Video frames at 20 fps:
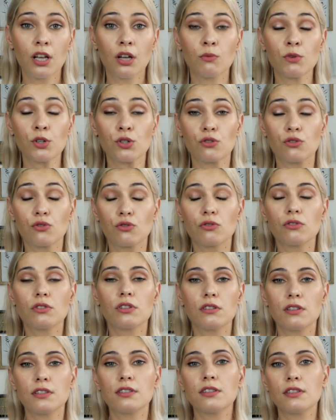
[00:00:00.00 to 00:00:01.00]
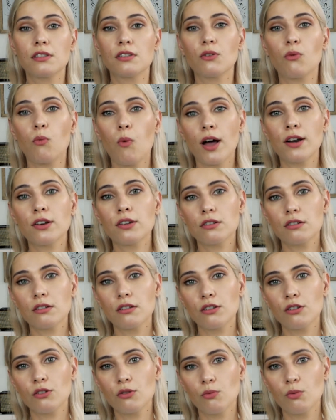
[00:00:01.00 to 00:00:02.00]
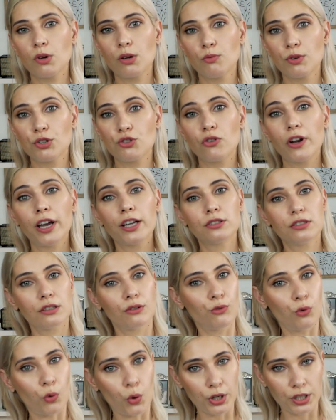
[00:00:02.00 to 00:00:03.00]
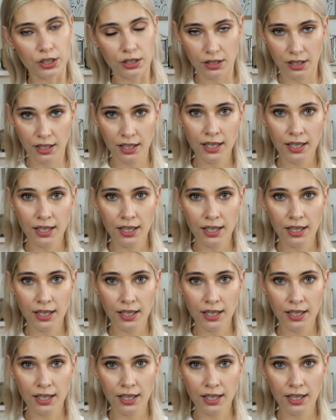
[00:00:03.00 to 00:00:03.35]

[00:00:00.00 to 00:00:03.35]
which this is the one you, we, we, try to avoid,